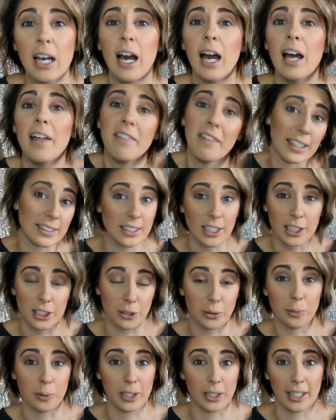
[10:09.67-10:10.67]
and that's how
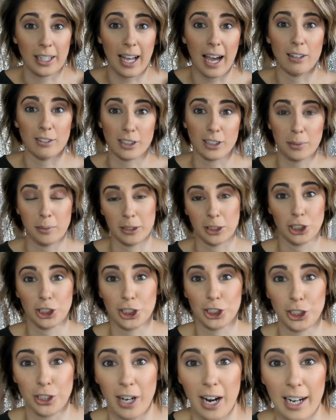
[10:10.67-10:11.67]
you bring out dimension
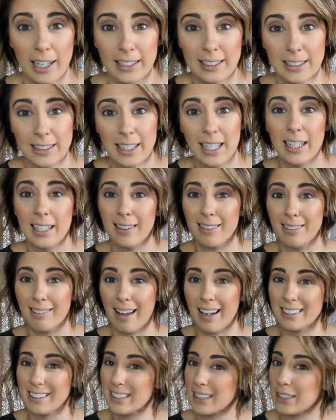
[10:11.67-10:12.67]
to your eyes.
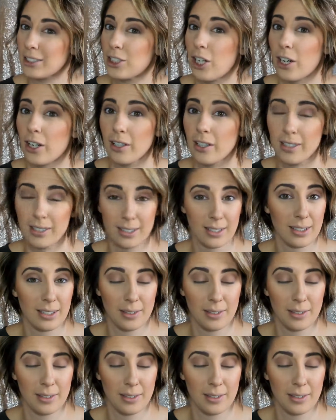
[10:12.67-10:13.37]
Lights and darks.